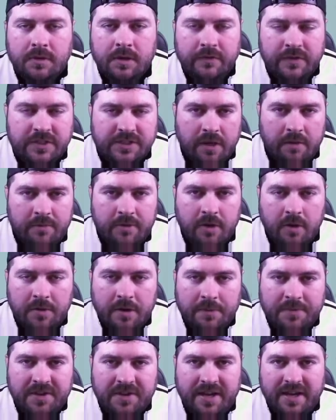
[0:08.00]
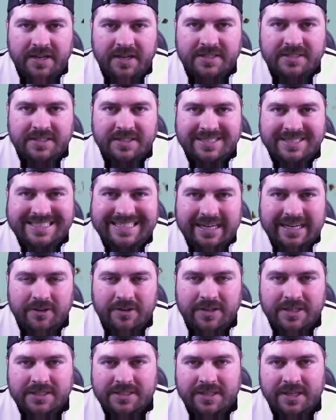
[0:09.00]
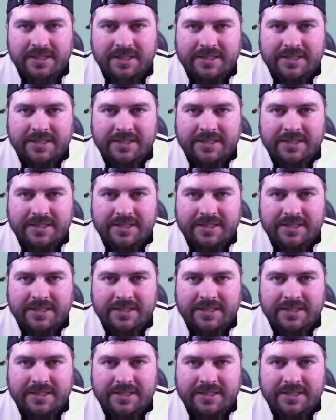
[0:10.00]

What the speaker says: you saw me open up the 96 Darius Slay